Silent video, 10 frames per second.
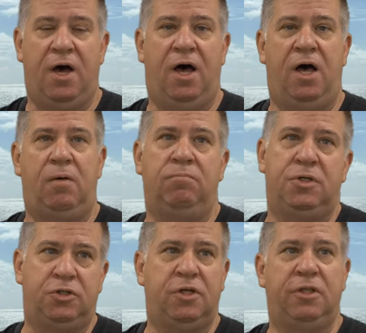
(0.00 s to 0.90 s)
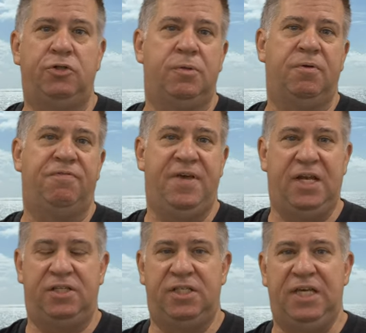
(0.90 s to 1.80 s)
Um, usually on the Dream or the
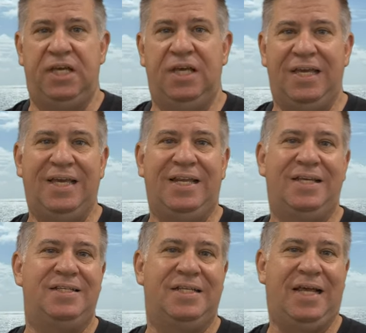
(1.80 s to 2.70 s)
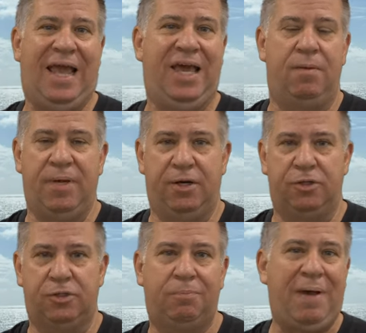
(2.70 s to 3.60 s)
Fantasy, it is
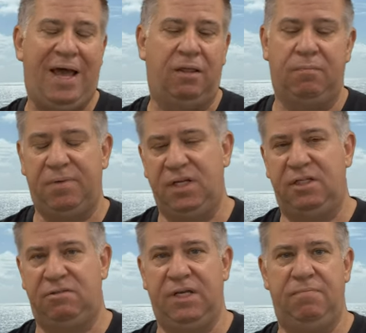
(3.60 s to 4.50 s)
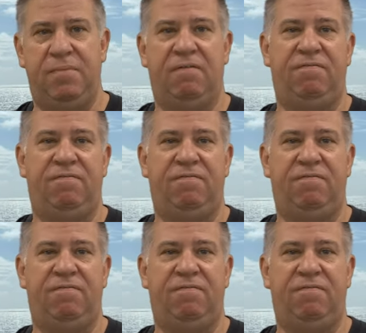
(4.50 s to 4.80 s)
animator's Palate, but it, it may